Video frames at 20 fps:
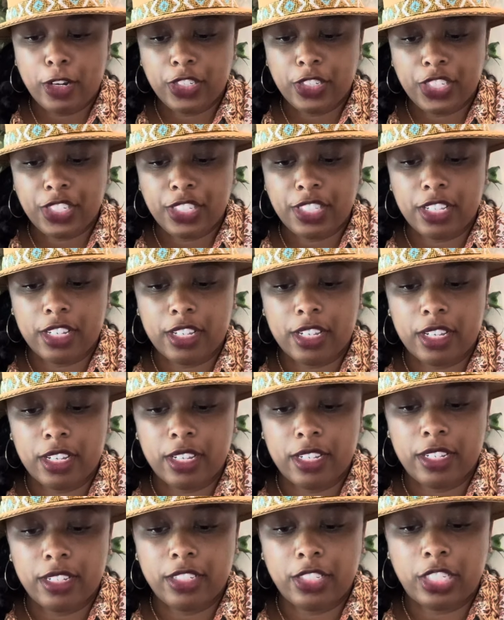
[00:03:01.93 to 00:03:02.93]
purchased
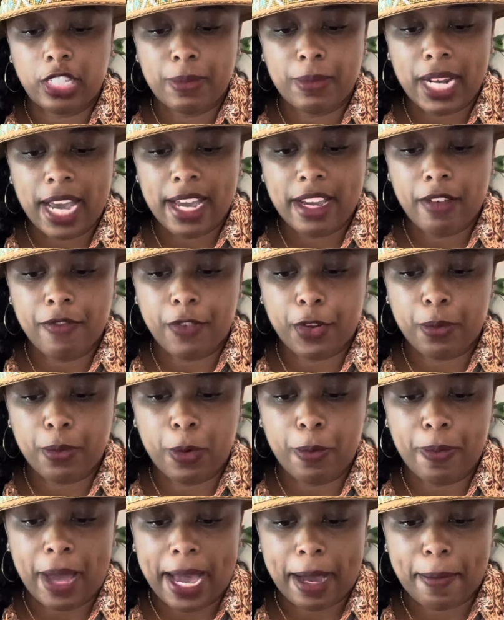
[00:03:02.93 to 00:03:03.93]
the Gemini
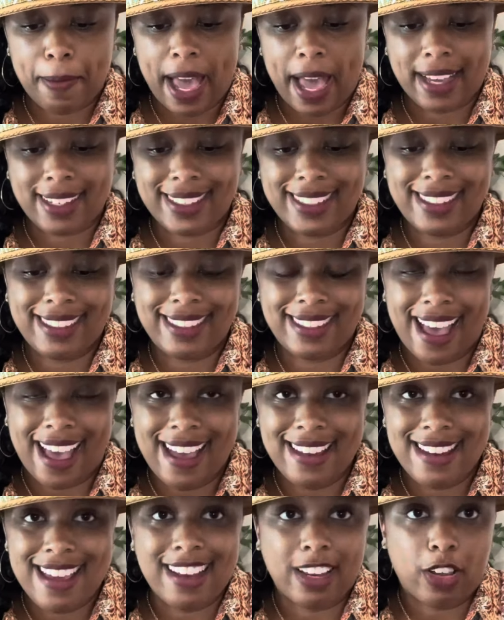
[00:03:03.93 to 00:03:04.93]
convertible backpack
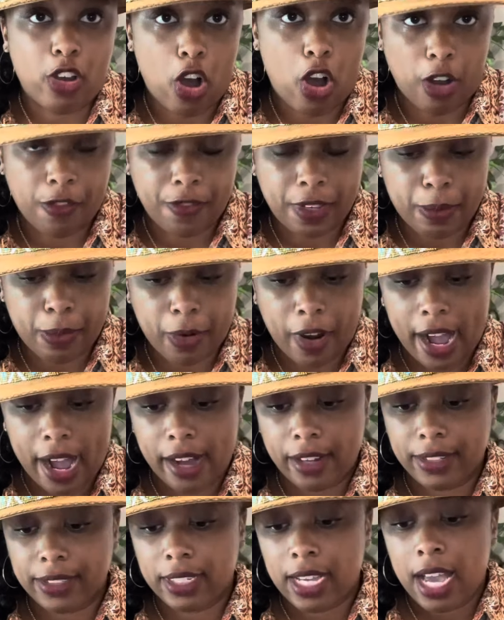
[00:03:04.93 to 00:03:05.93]
set in coffee
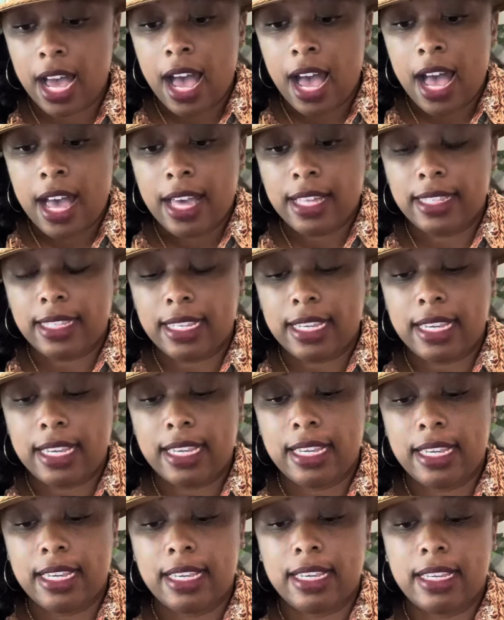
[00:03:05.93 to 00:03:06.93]
brown.
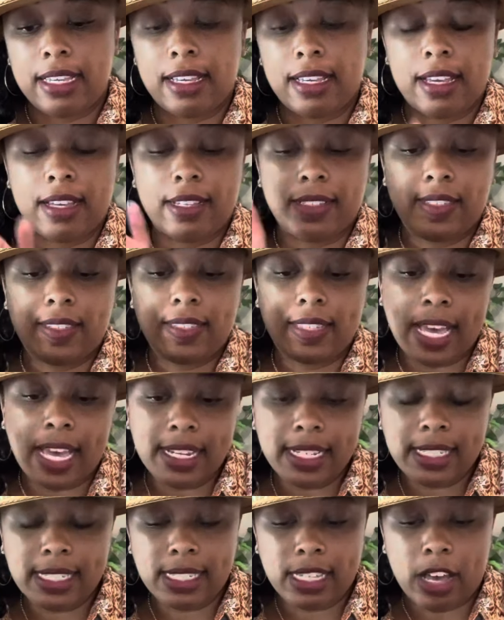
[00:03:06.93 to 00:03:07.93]
The
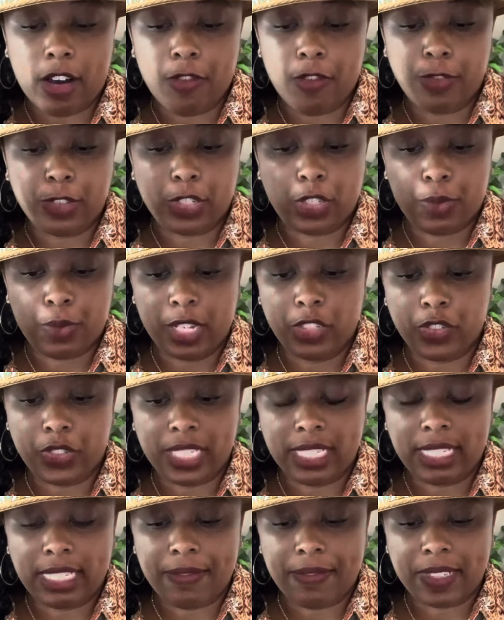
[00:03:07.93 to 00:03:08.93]
set itself was
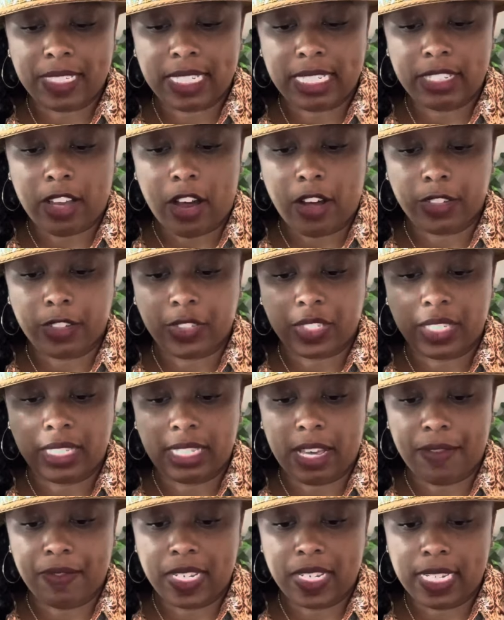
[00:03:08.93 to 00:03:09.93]

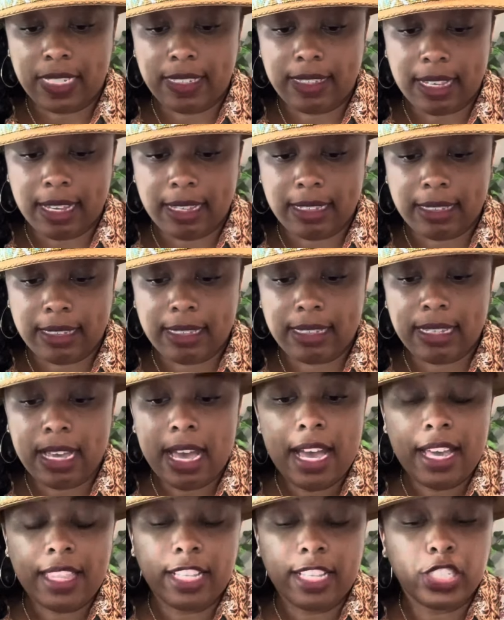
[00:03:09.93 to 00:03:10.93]
$317.70.
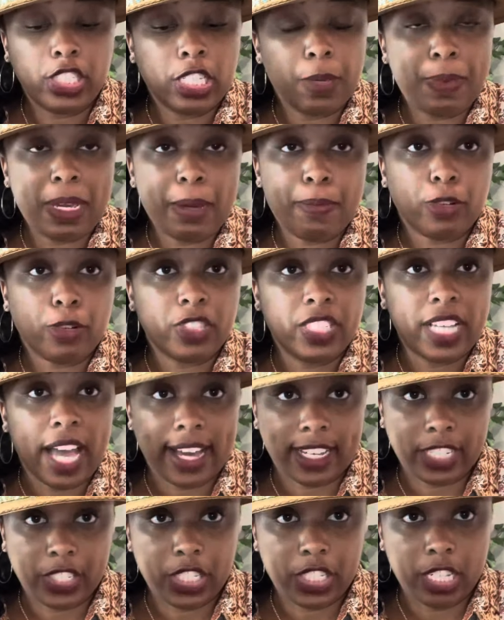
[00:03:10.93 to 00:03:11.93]
The shipping
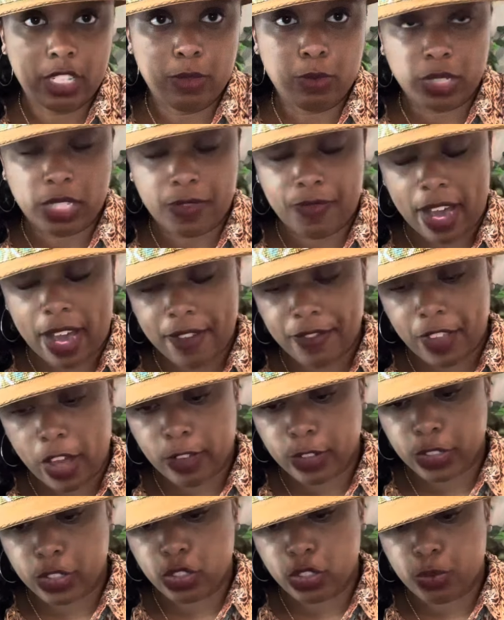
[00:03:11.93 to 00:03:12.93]
protection was
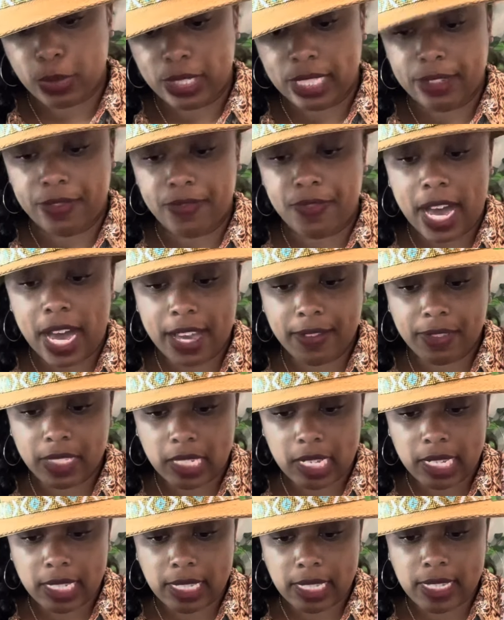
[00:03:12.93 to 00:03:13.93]

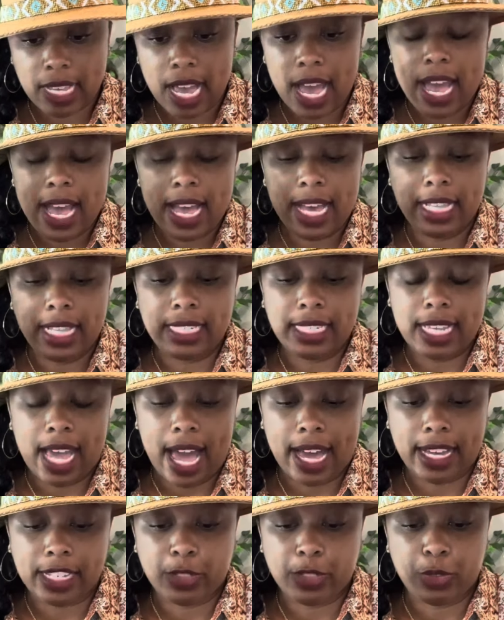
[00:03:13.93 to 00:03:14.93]
$5.25, and the
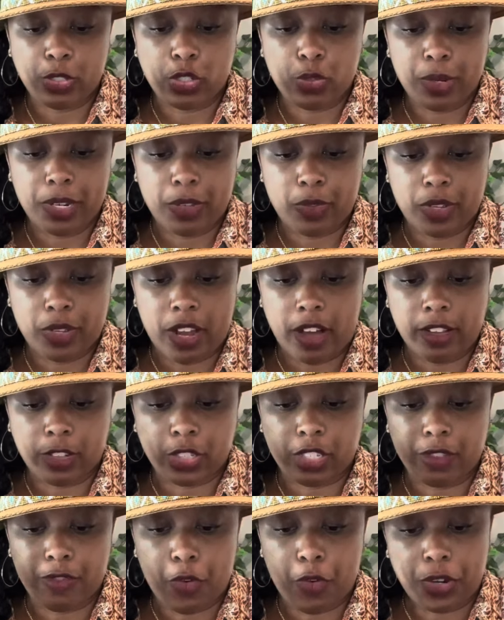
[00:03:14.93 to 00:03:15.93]
tax was
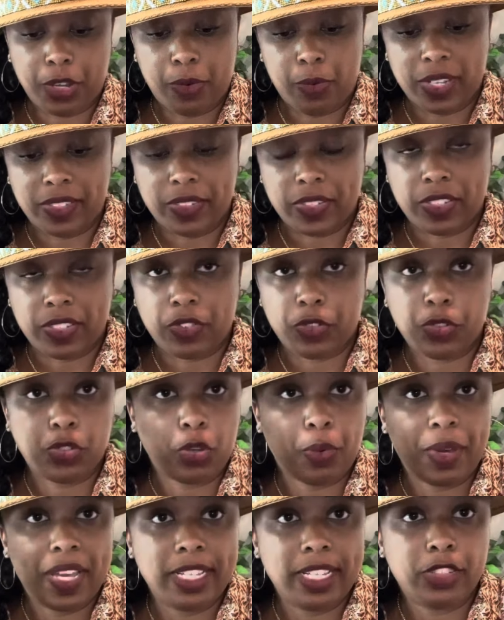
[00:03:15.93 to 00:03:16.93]
$23.41.
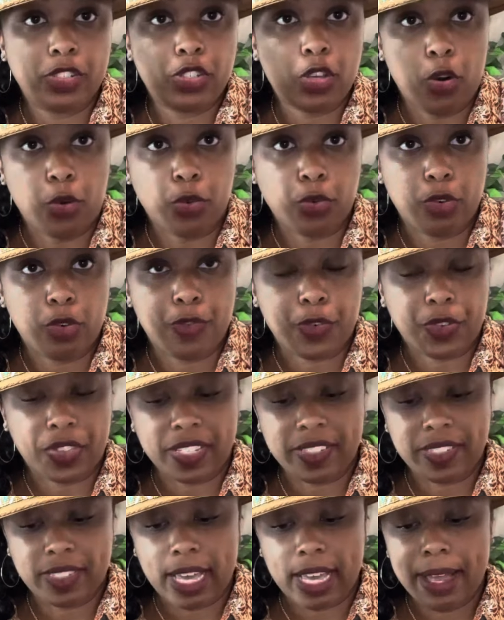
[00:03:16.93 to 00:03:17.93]
So in total for
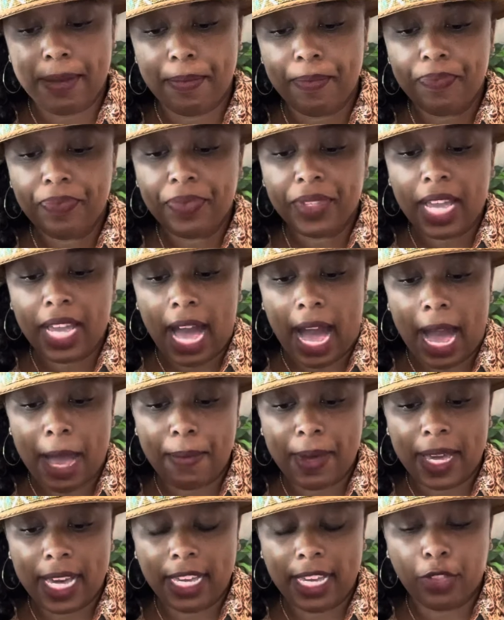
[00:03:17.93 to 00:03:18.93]
this set, I
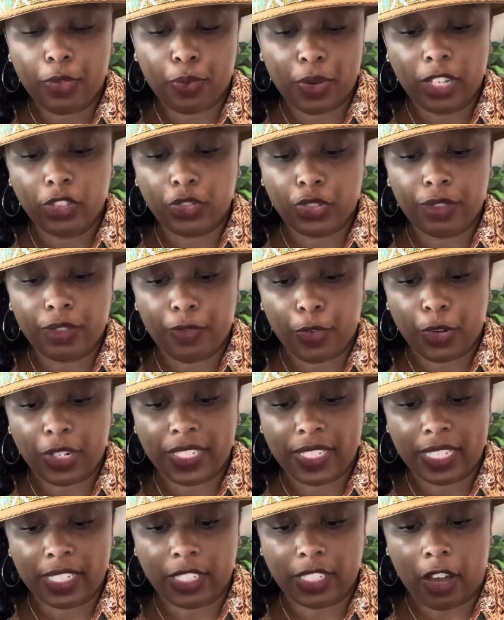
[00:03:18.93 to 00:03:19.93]
paid
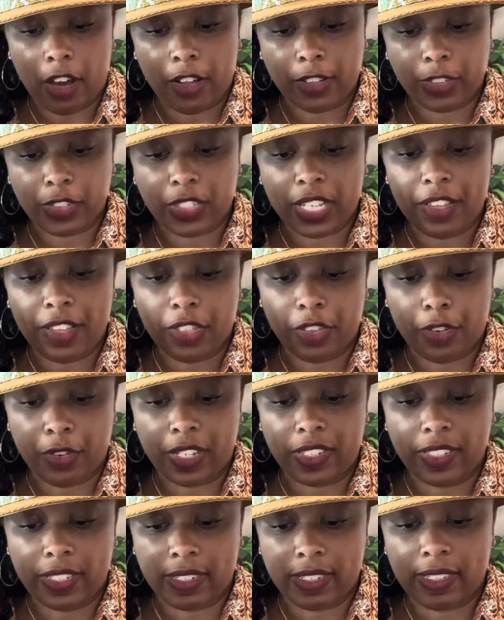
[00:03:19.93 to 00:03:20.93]

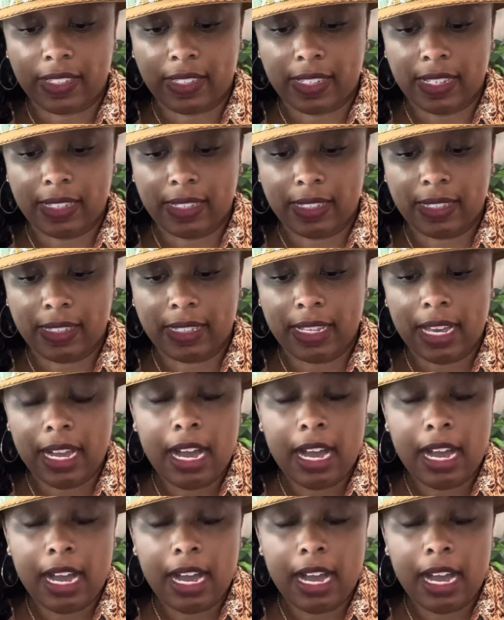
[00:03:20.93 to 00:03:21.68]
$346.36